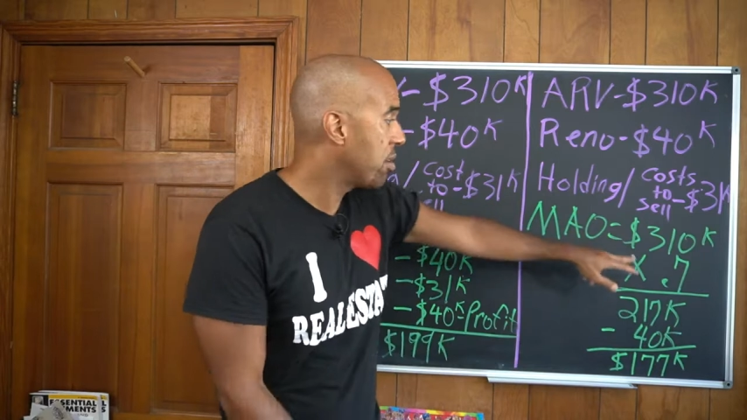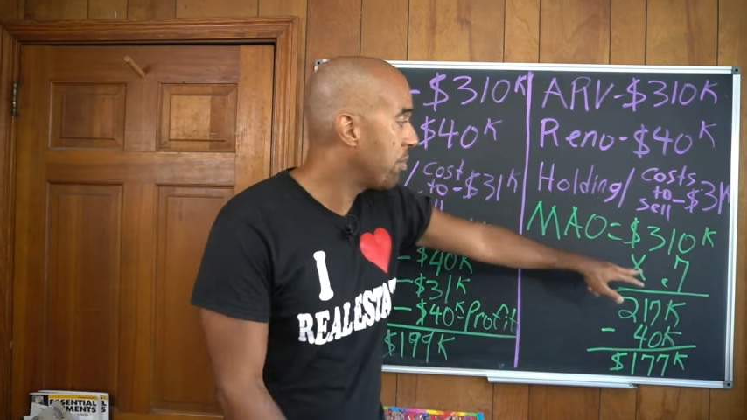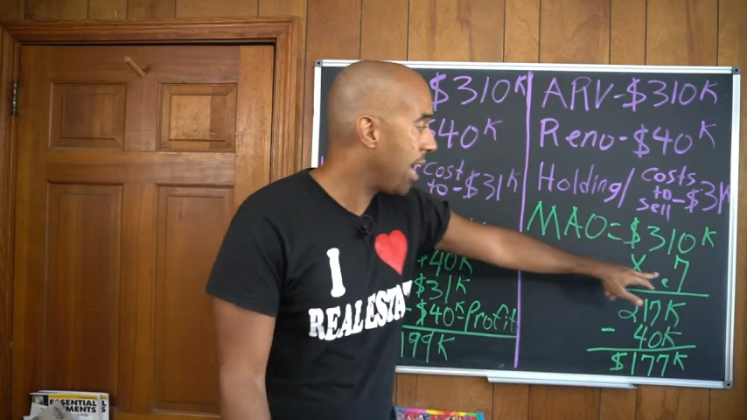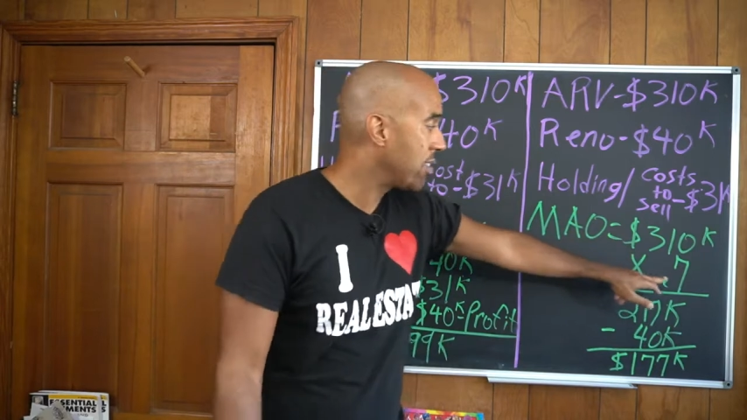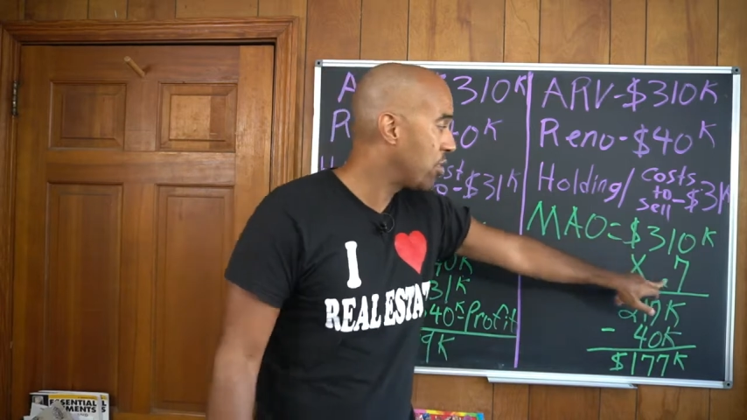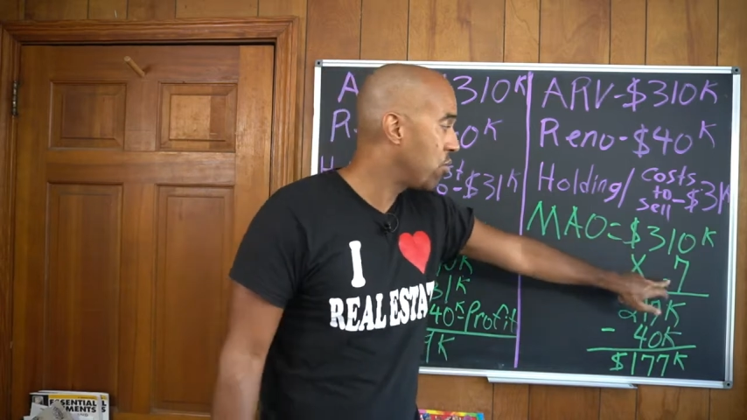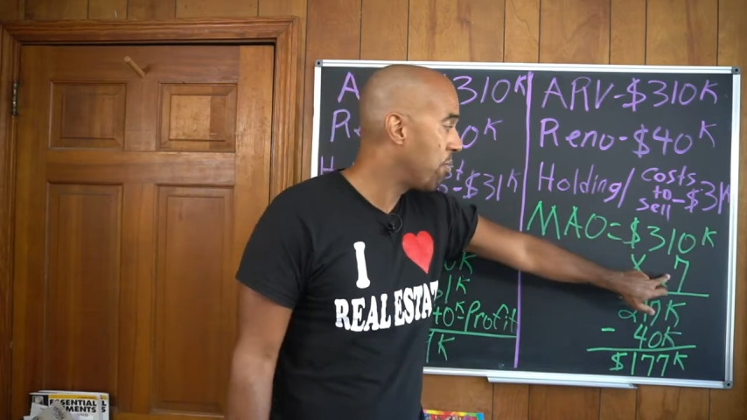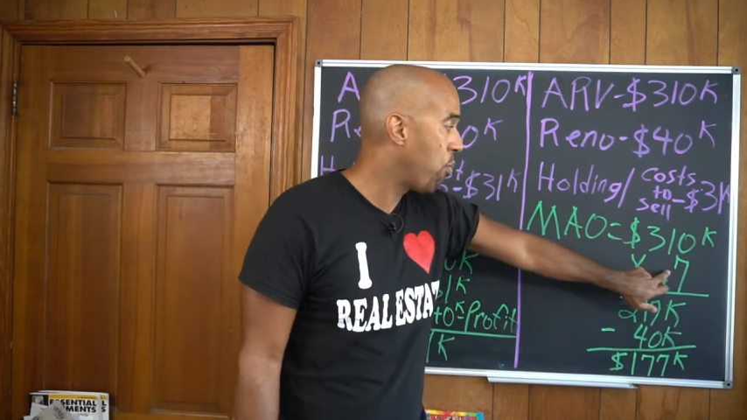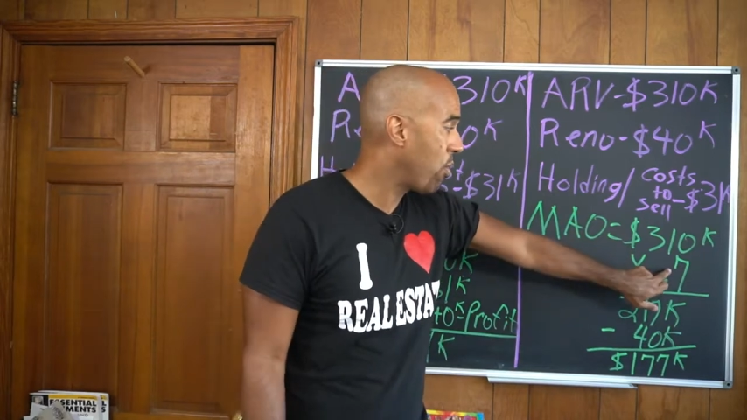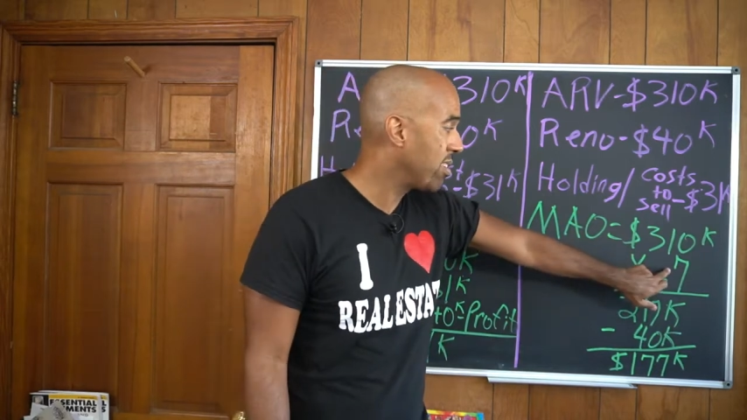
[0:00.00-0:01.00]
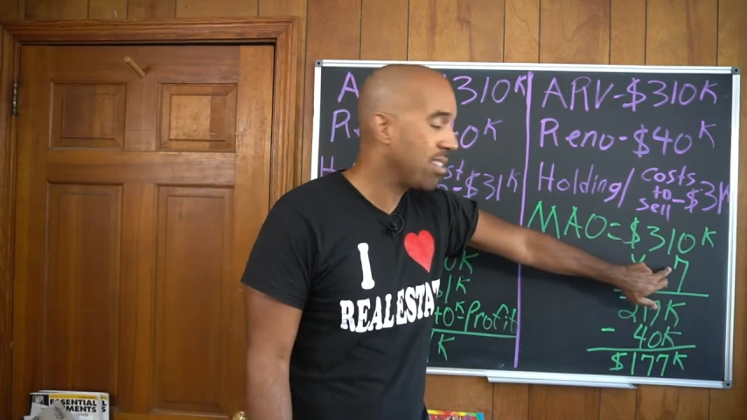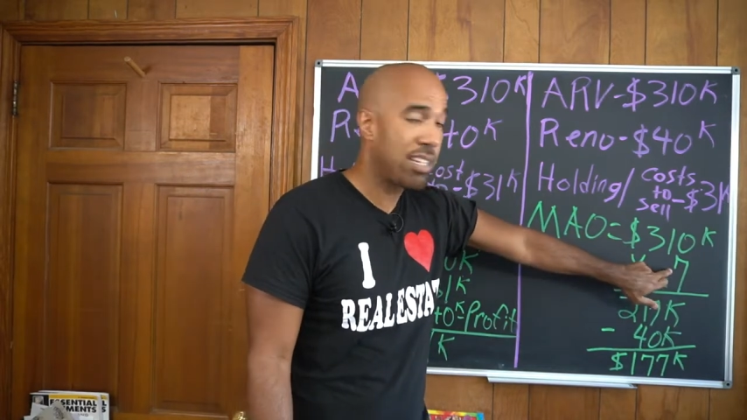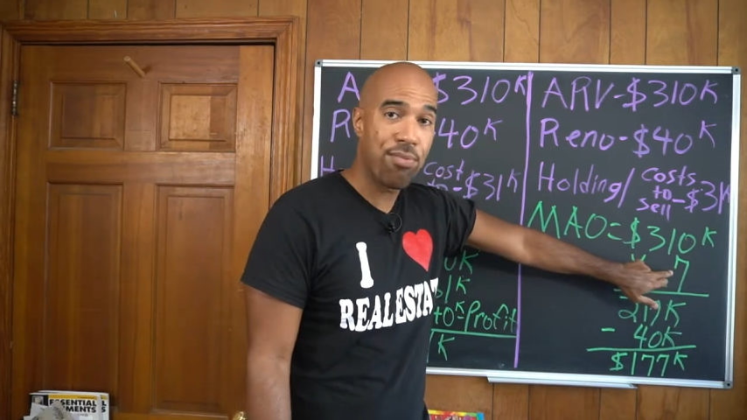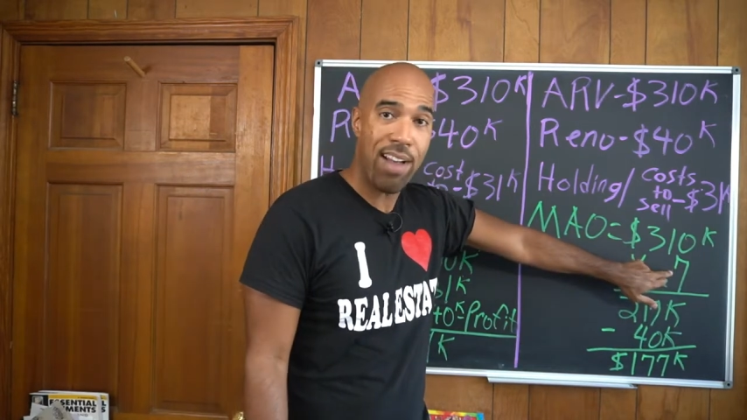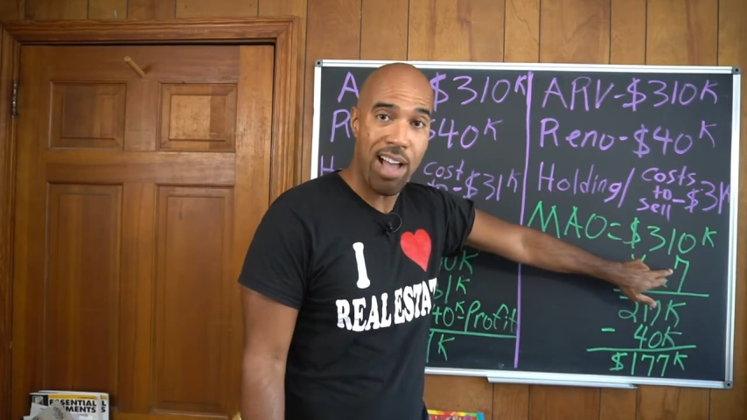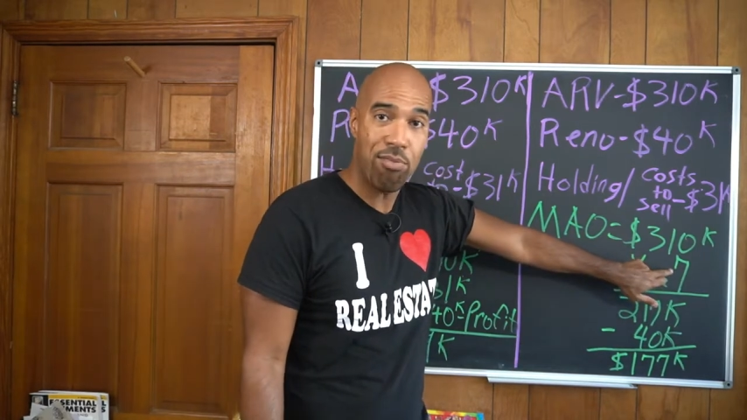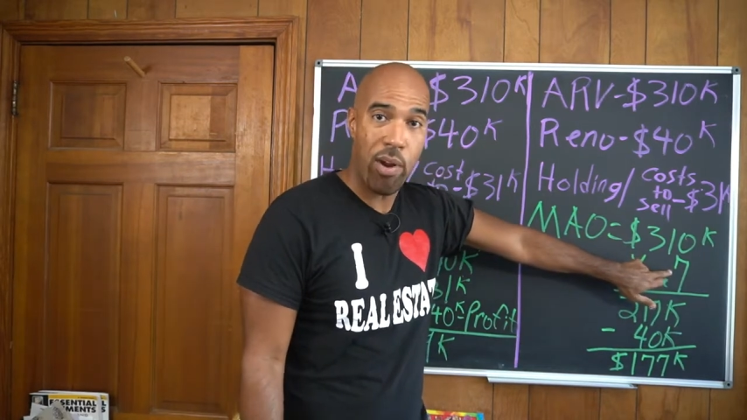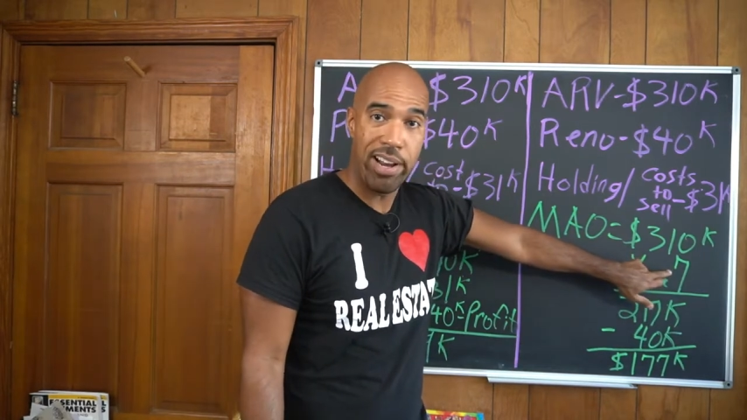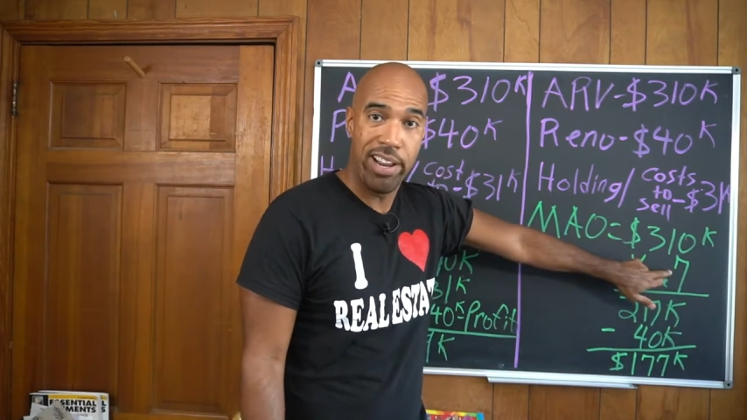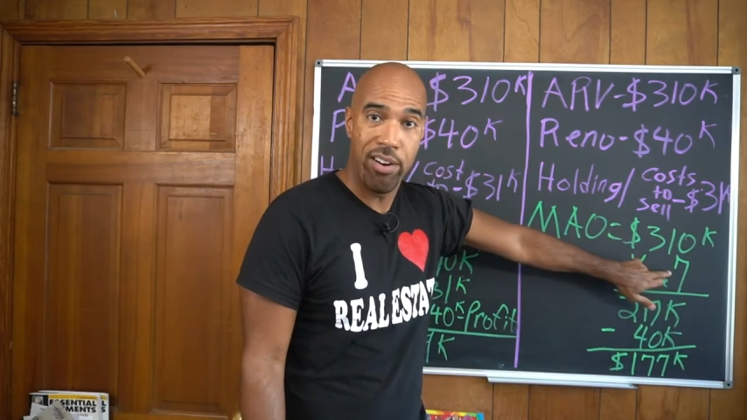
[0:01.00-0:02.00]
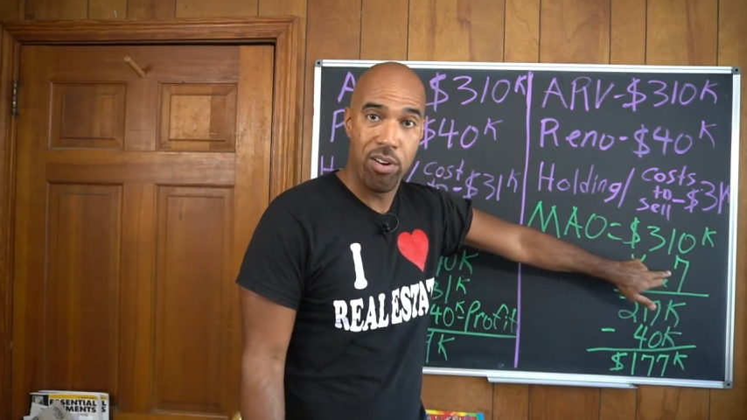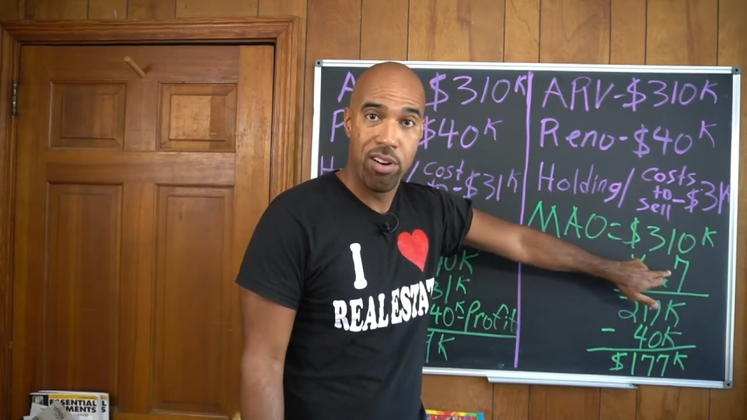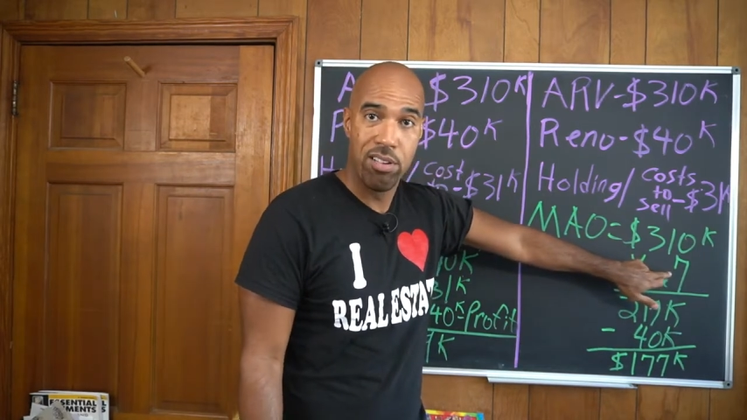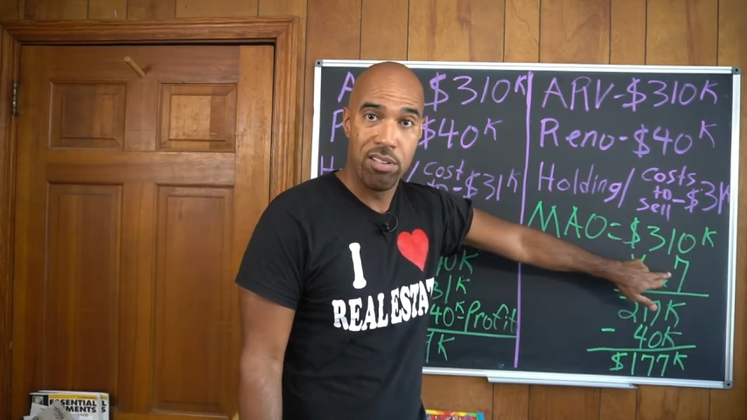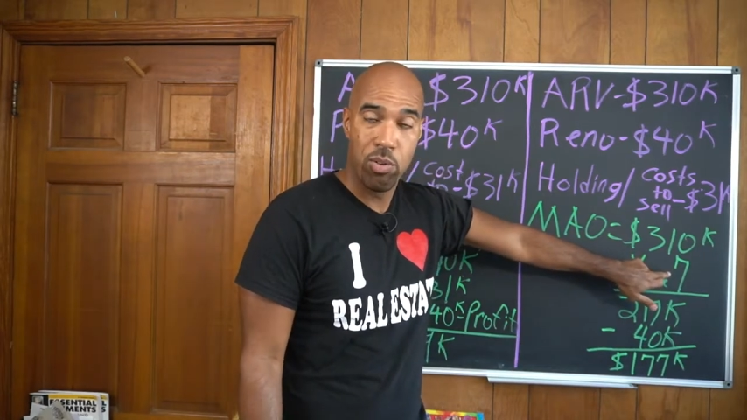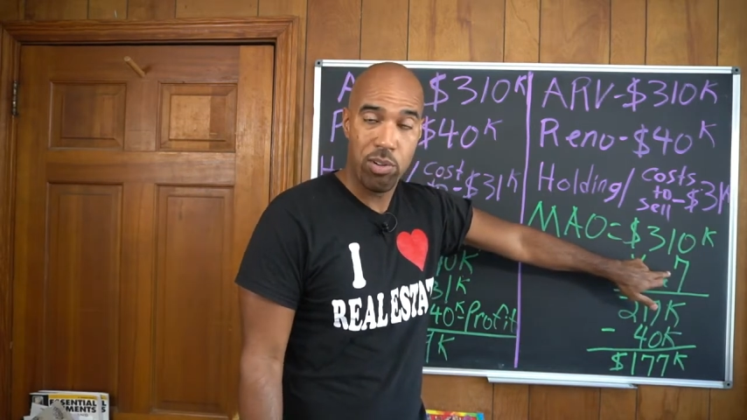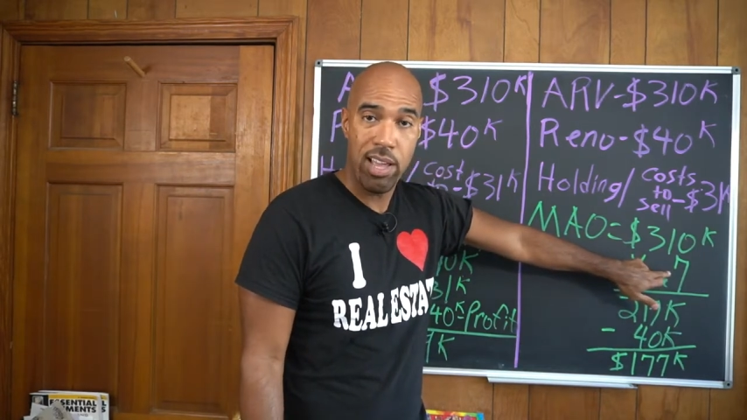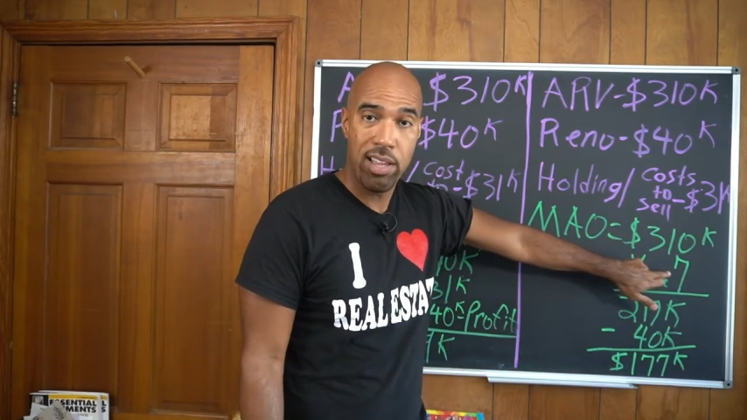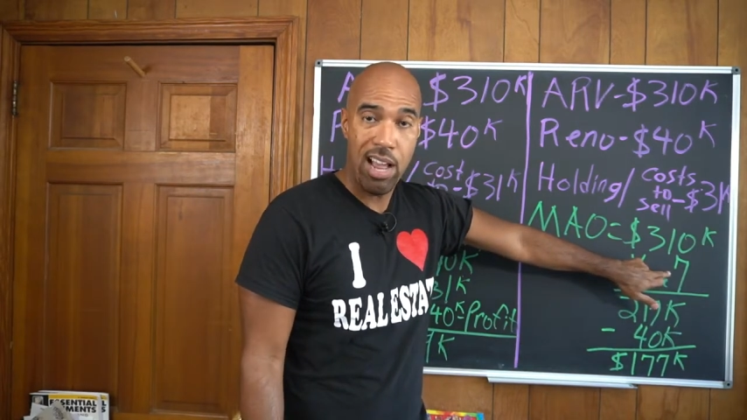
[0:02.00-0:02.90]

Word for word: some guys are using zero point six five right here, okay?